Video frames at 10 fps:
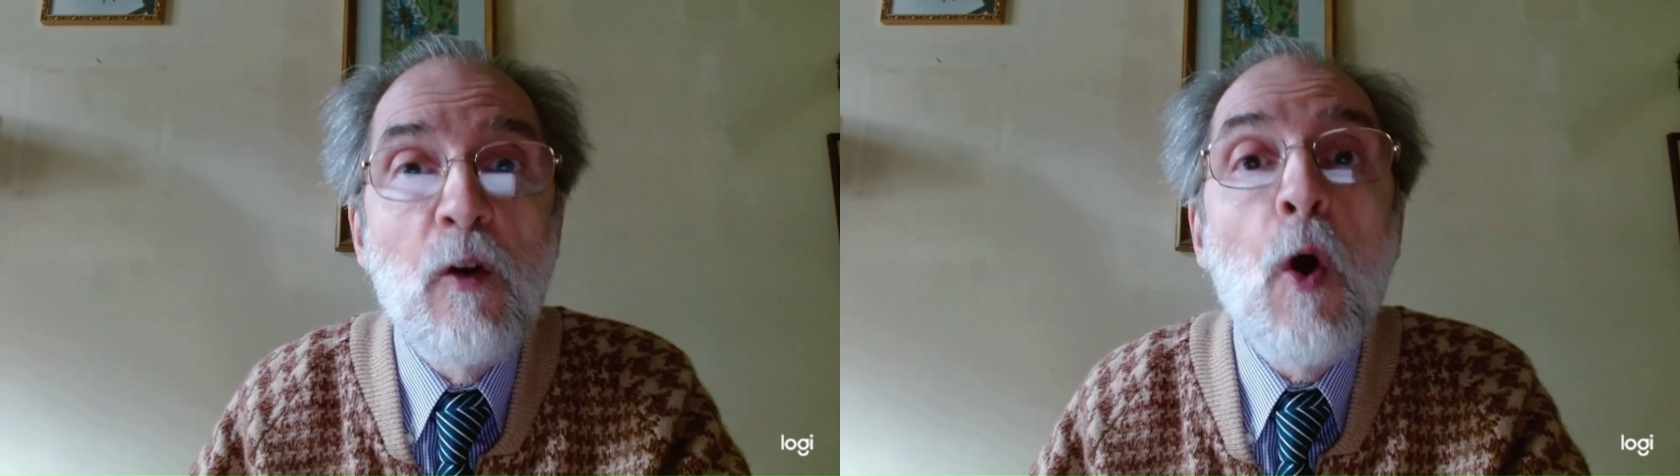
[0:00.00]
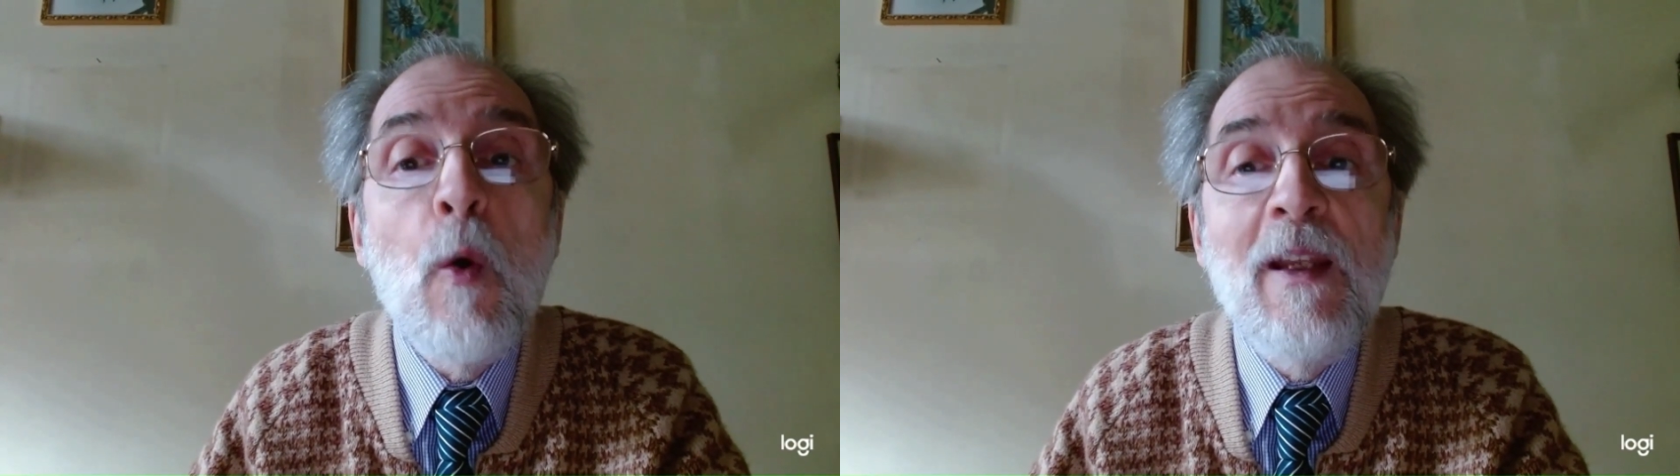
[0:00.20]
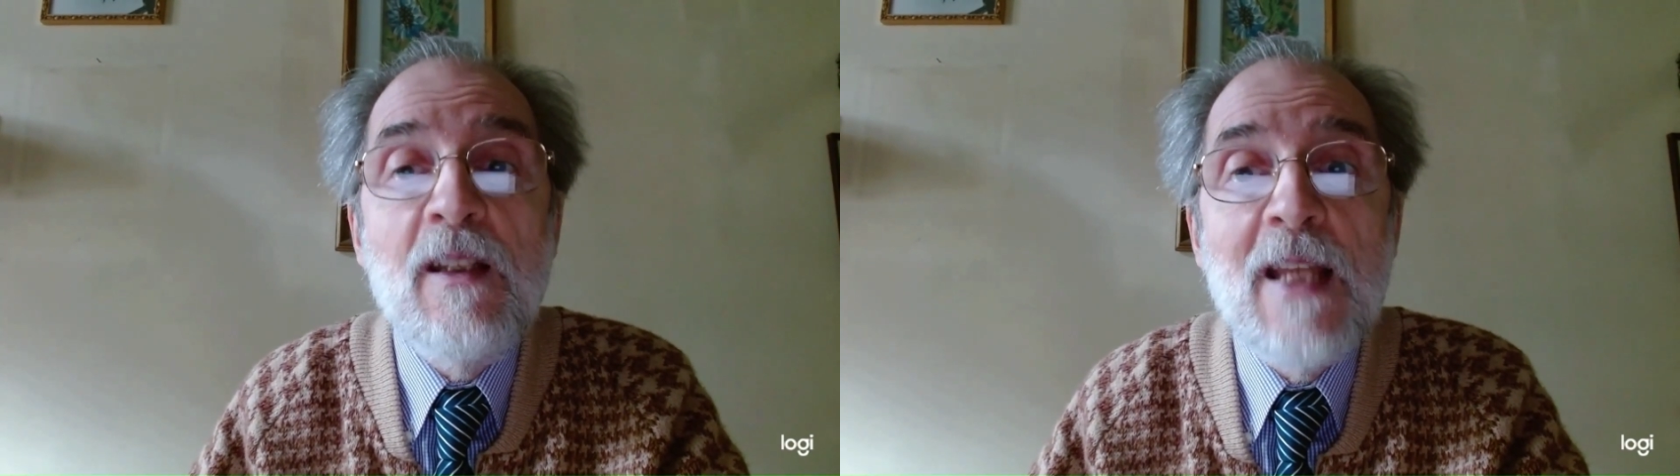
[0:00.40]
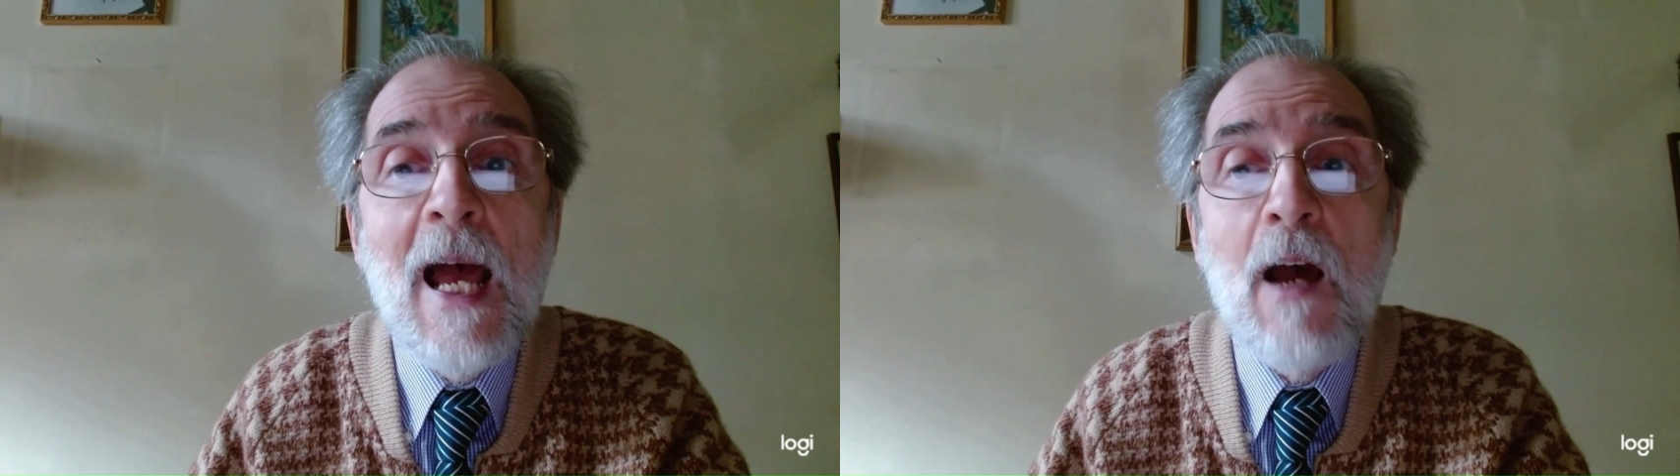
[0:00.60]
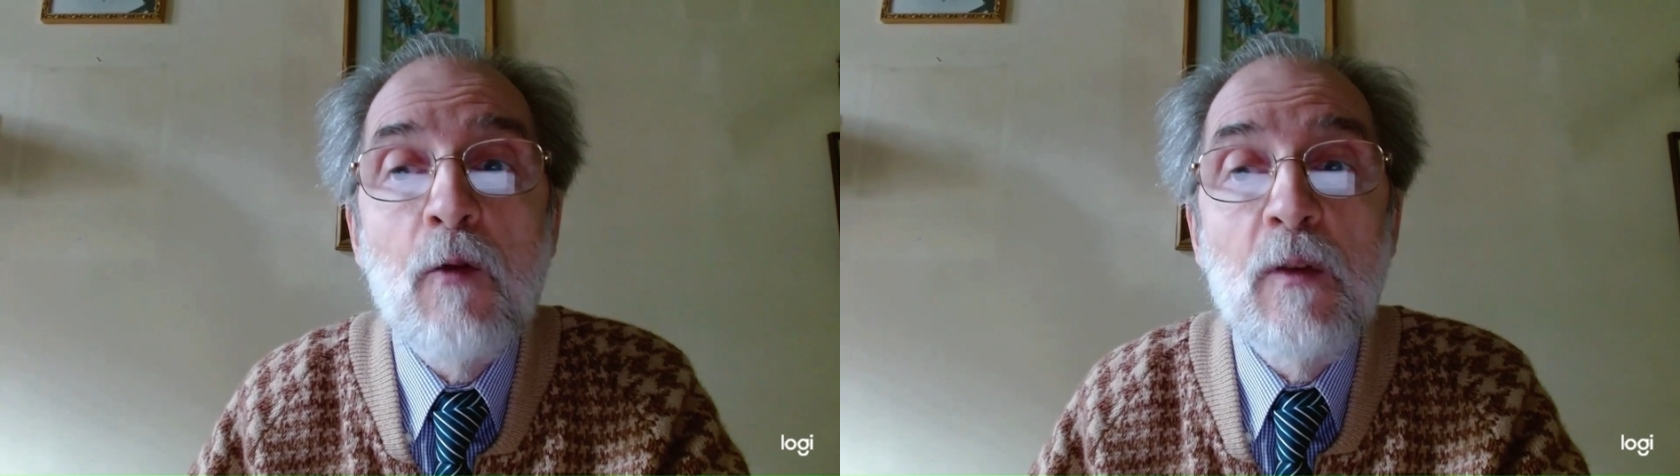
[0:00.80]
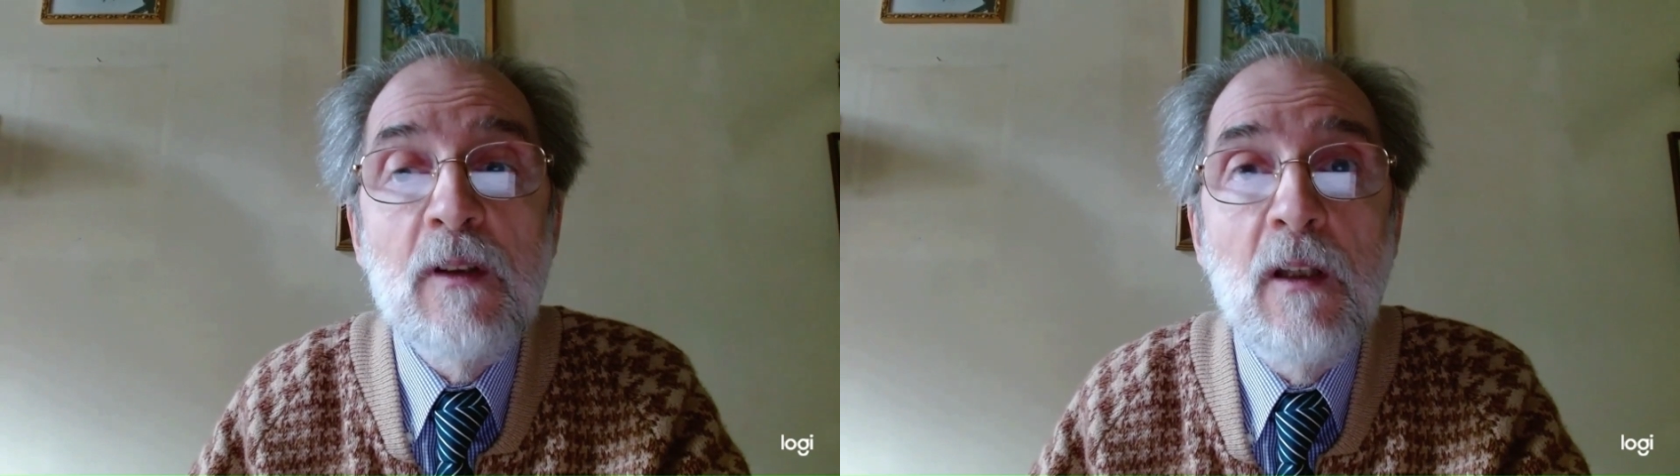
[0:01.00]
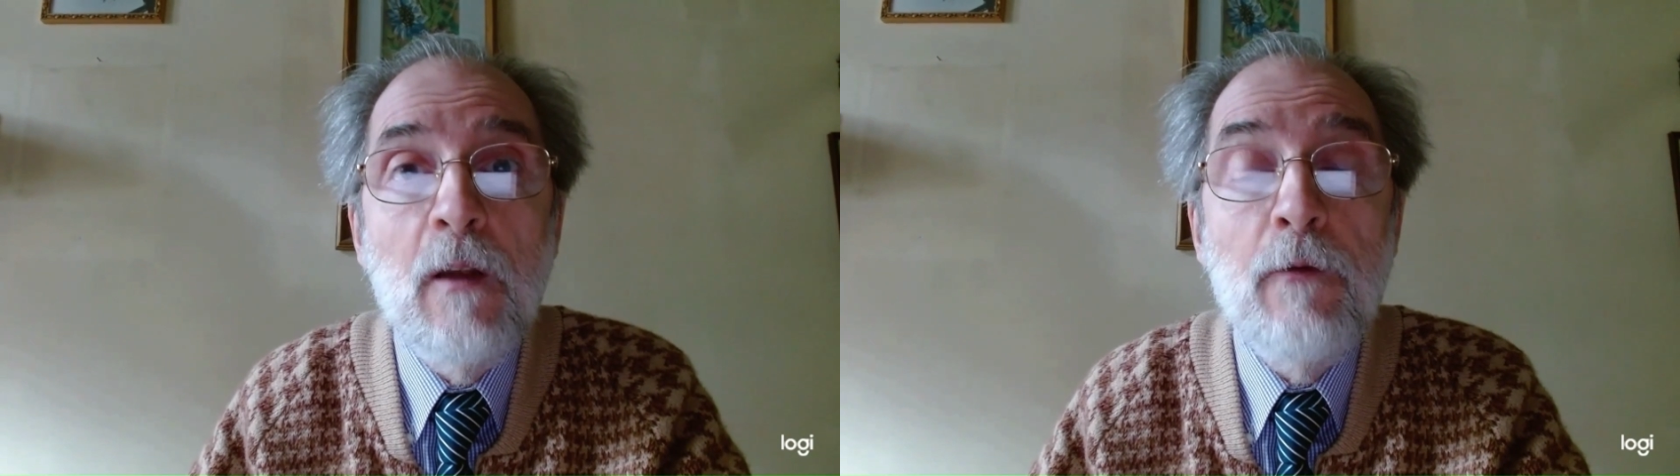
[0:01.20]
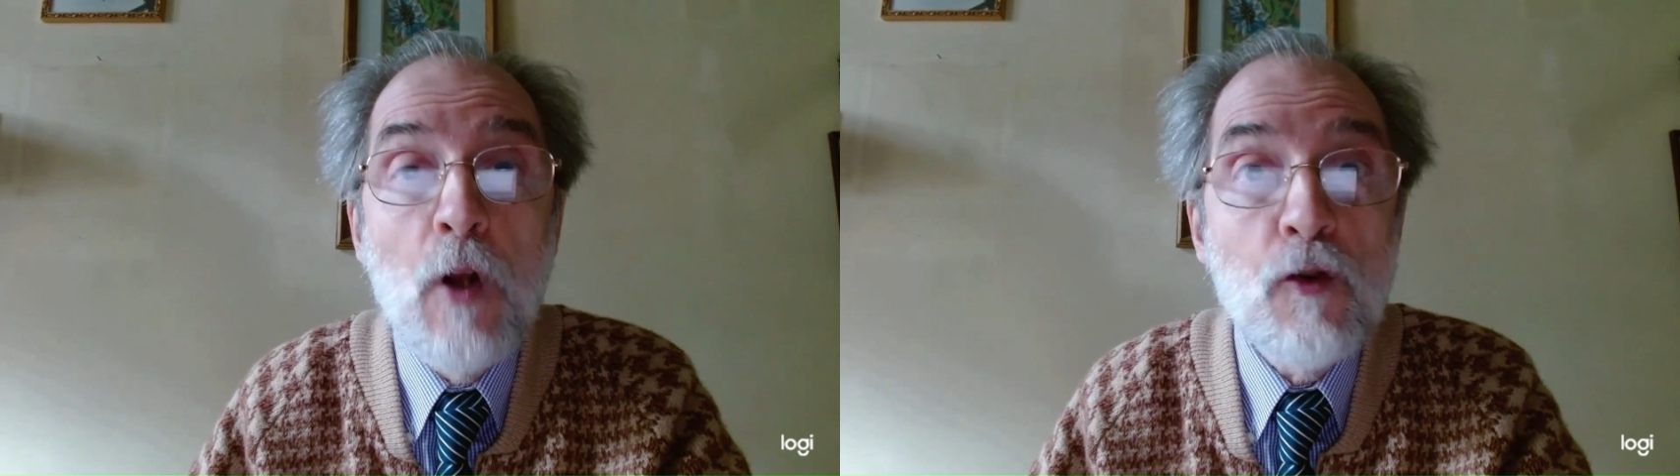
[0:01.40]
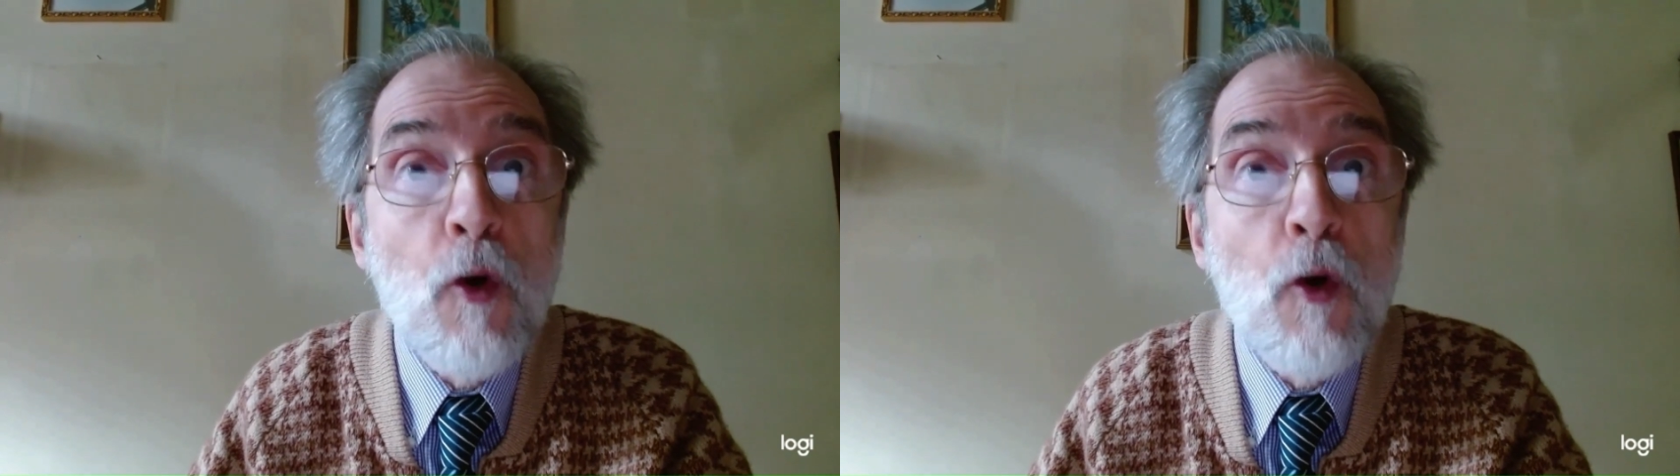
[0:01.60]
slowing down,